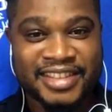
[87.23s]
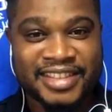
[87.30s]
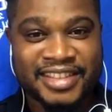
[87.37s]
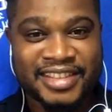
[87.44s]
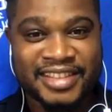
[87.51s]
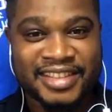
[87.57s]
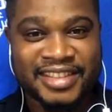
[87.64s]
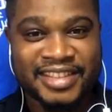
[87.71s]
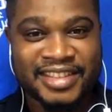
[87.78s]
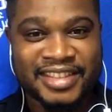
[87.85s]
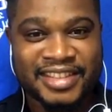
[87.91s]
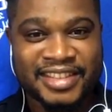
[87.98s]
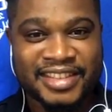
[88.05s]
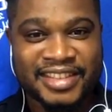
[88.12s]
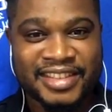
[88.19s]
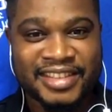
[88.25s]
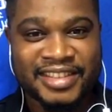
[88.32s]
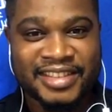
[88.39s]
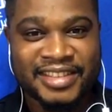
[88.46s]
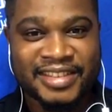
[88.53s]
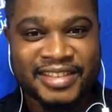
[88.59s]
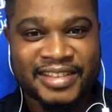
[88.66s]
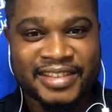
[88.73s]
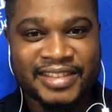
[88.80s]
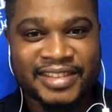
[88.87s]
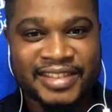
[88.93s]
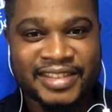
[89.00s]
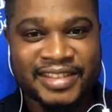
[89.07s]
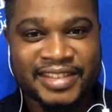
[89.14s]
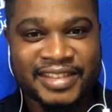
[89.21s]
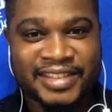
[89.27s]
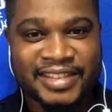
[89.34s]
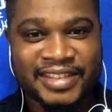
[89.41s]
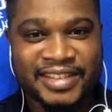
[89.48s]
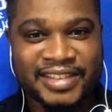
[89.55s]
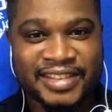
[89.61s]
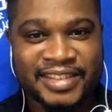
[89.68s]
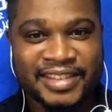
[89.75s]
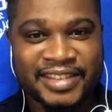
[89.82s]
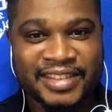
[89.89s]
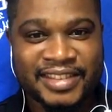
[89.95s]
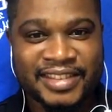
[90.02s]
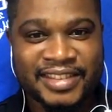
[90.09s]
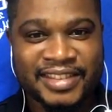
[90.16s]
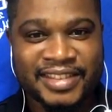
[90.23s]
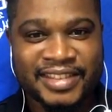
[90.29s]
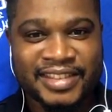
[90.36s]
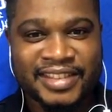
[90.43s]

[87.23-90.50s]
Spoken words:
(silent)